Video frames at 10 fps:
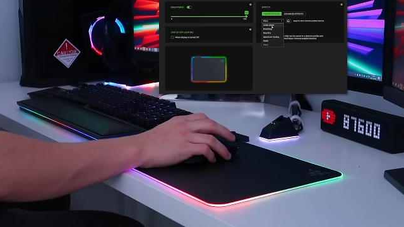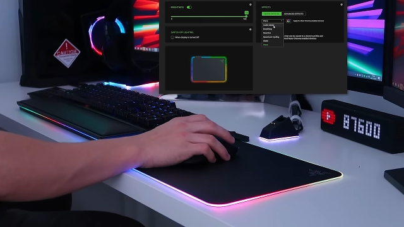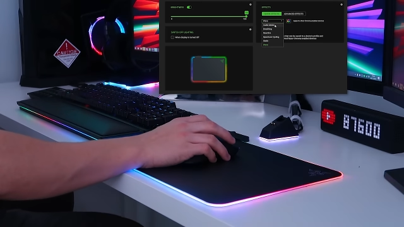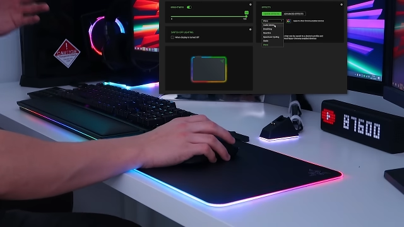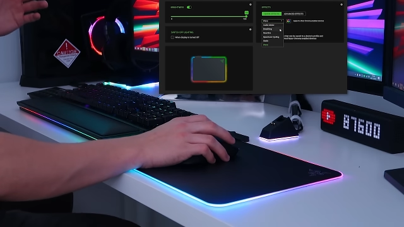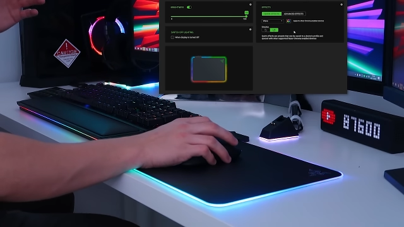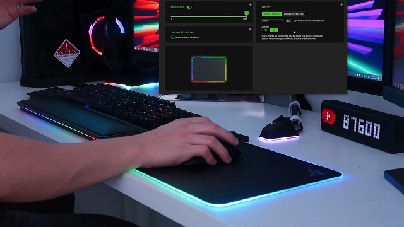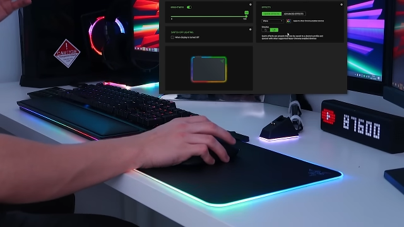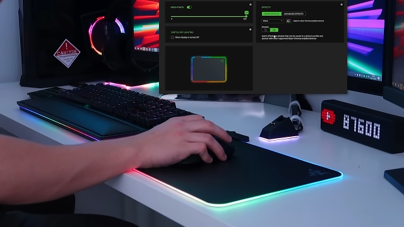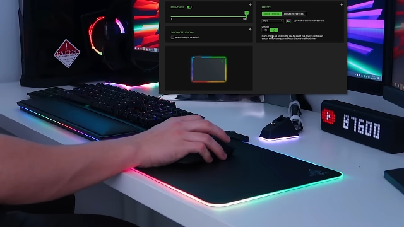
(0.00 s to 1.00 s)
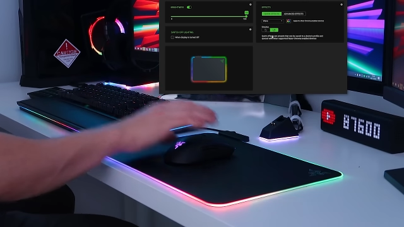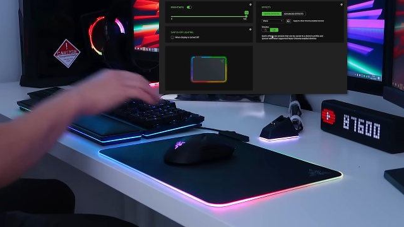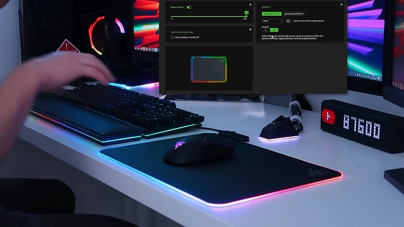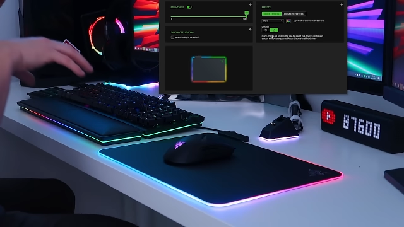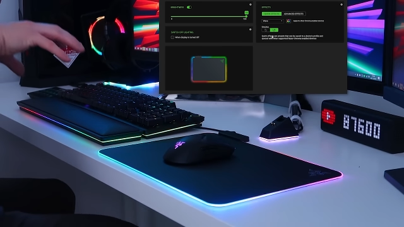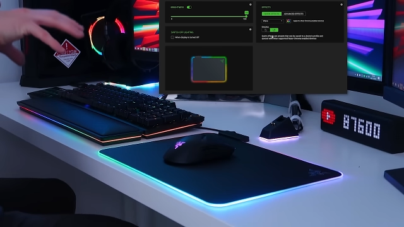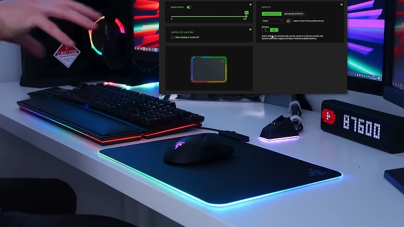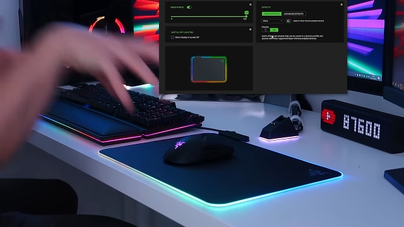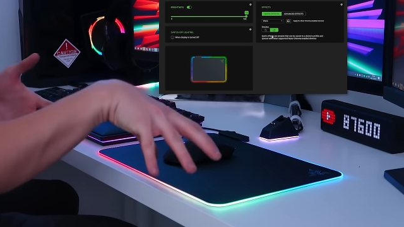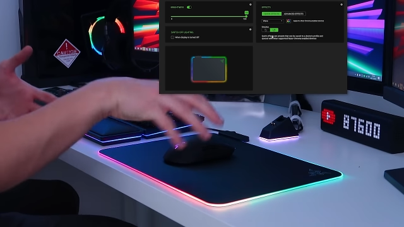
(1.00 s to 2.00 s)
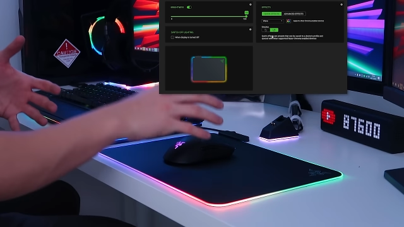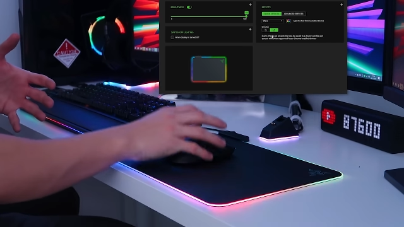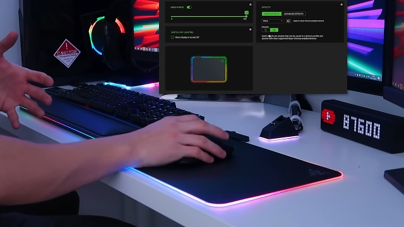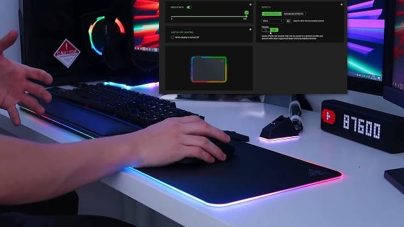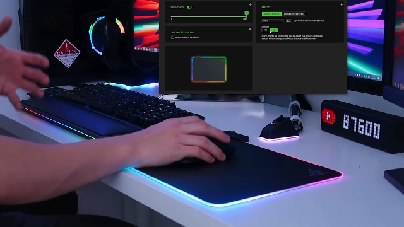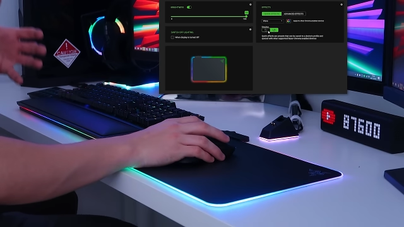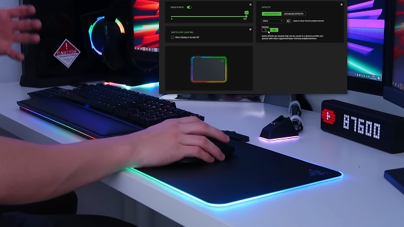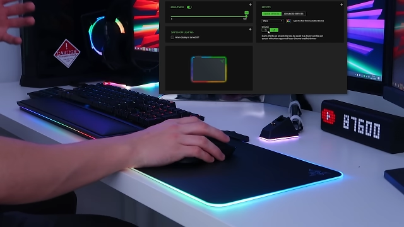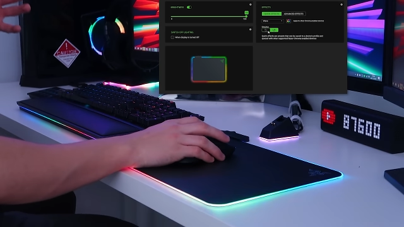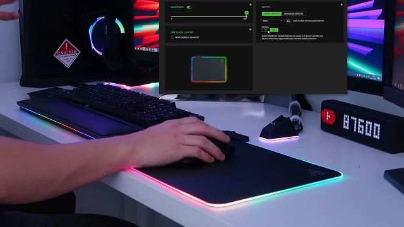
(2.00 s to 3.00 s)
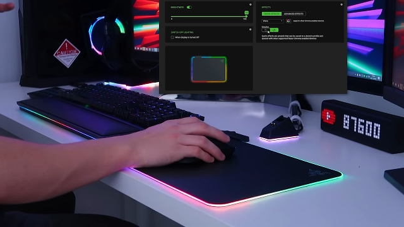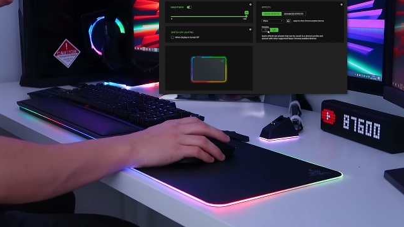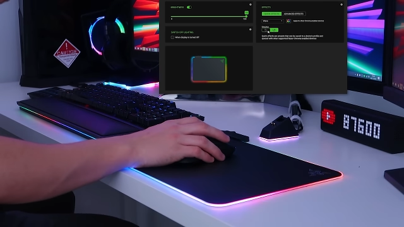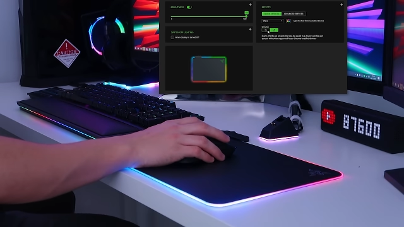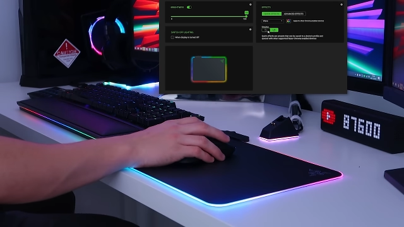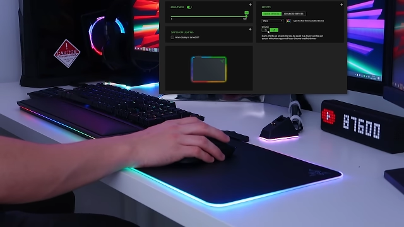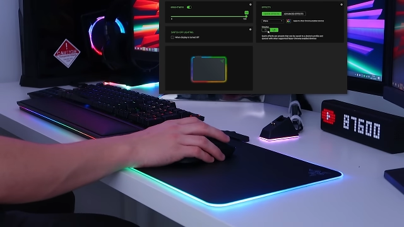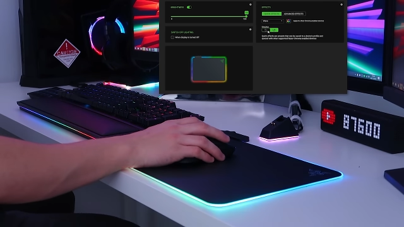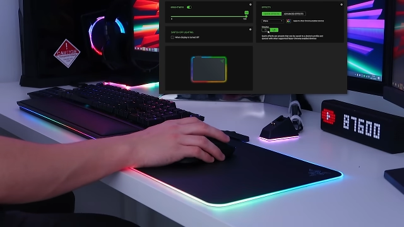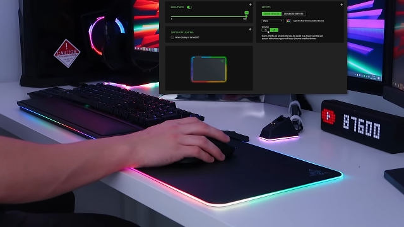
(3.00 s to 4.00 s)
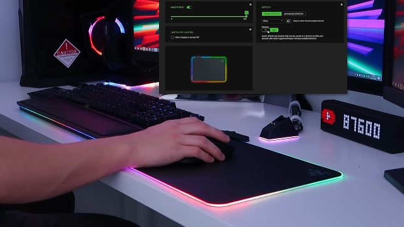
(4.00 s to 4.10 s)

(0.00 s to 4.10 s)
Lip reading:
[unreadable: no face in view]